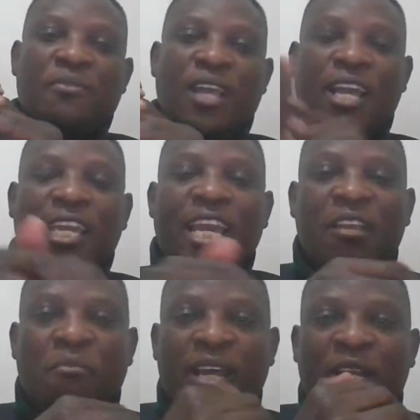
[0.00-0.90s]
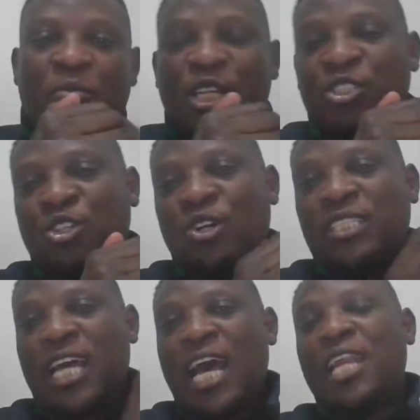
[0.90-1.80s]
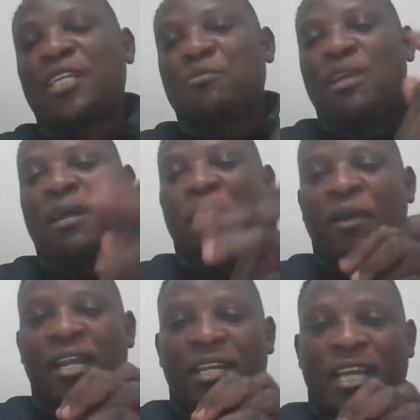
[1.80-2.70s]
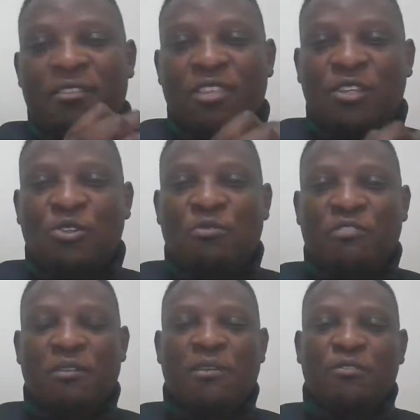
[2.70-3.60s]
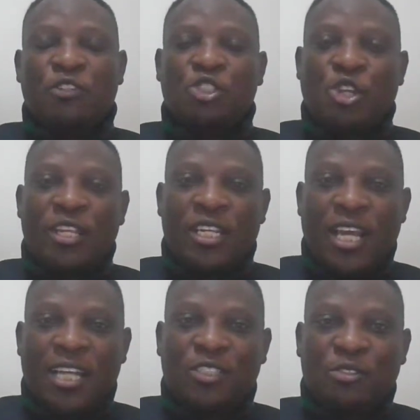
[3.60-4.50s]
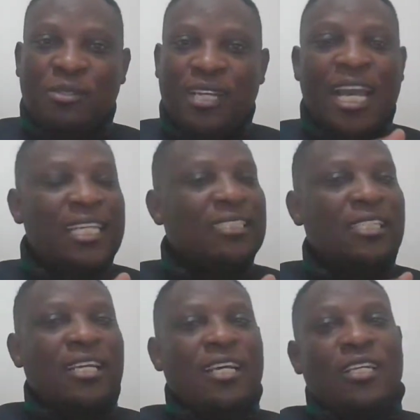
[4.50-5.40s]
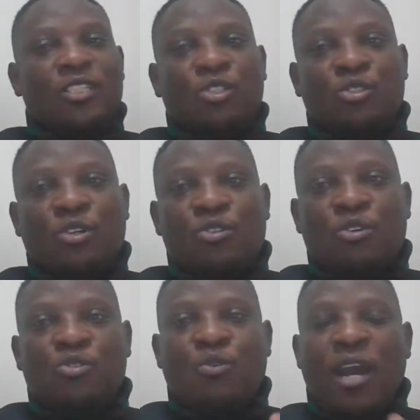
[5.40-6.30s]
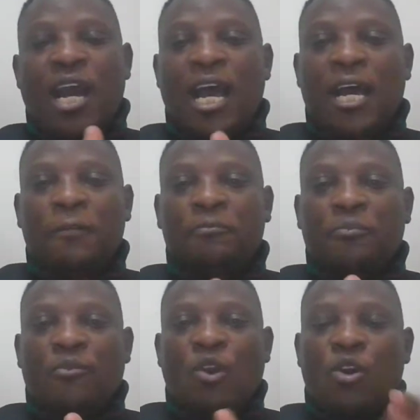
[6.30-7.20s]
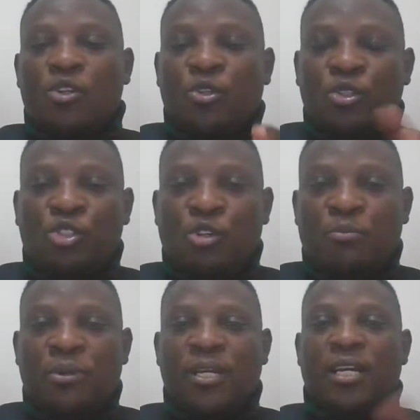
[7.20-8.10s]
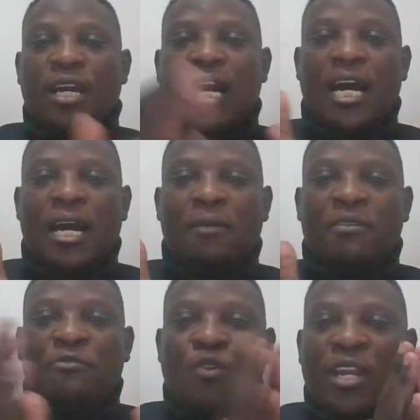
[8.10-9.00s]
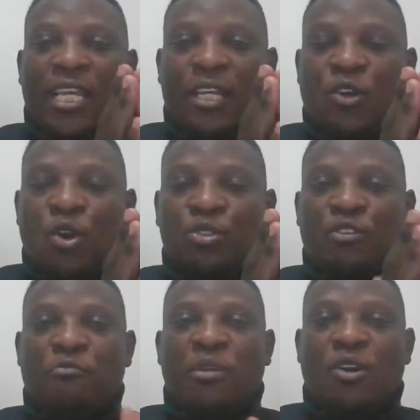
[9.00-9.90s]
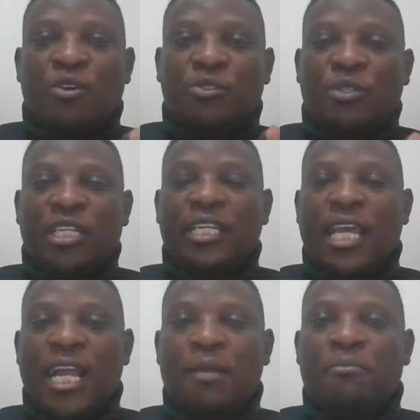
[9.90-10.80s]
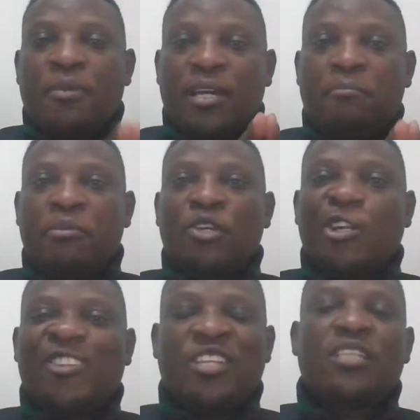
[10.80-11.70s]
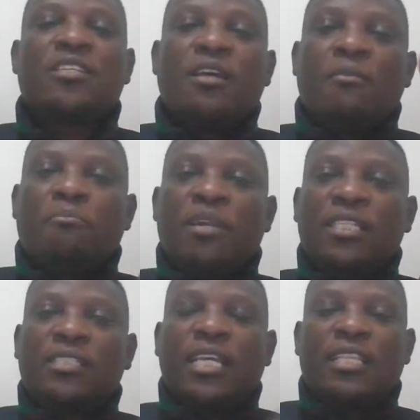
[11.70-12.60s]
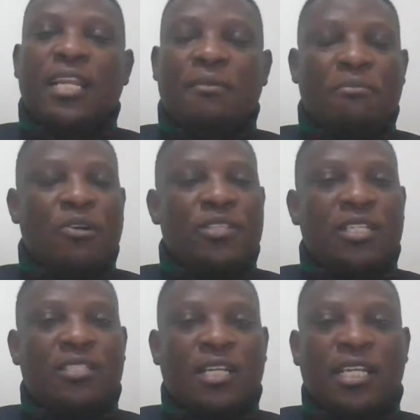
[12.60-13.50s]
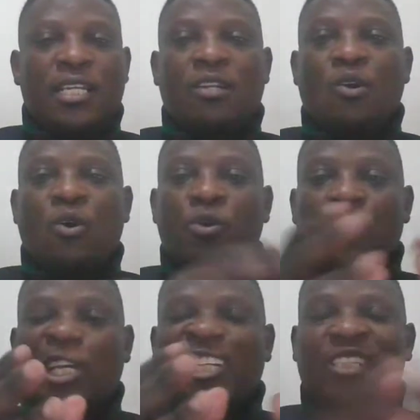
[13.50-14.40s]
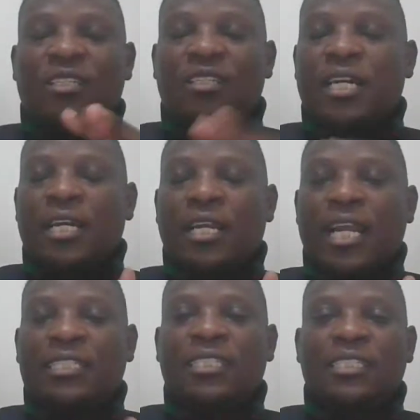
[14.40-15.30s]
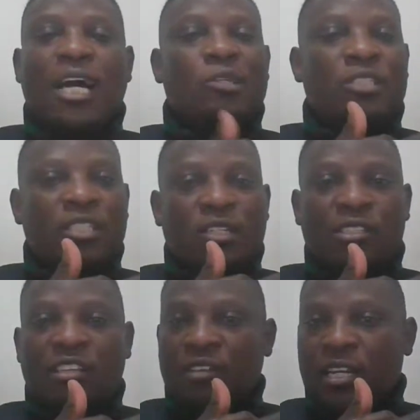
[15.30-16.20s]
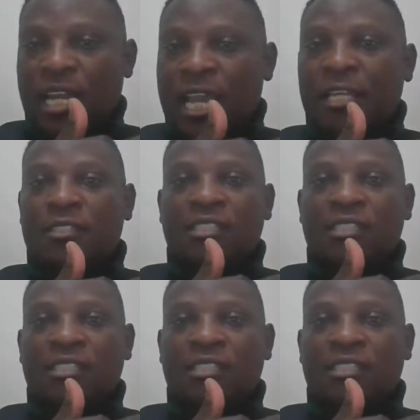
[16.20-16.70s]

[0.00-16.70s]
Again, my name is Dr. Alex Malapane, and thank you very much for joining us tonight. So, those who are on YouTube, if you want to get hold of me or you need help beyond this, please take the number on the screen, or you can write it down, 079